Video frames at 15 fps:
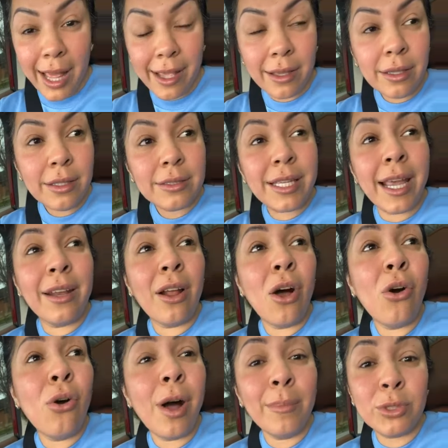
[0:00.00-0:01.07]
like saying,
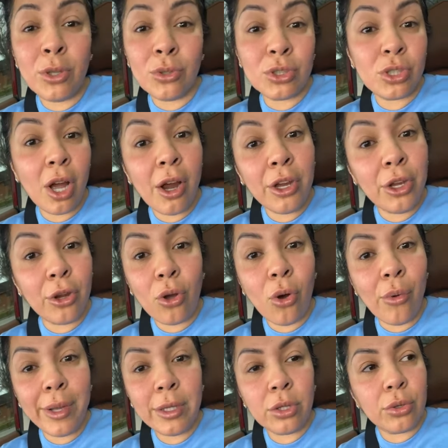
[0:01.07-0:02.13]
"Oh, I'm so sorry you're
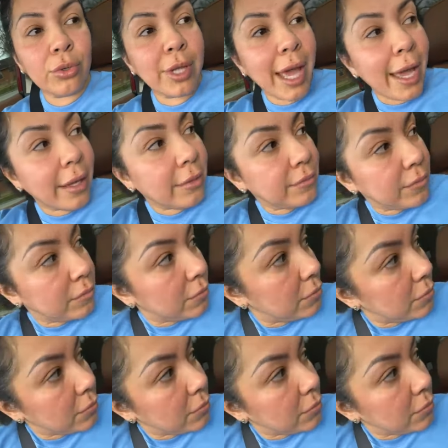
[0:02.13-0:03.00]
going through that."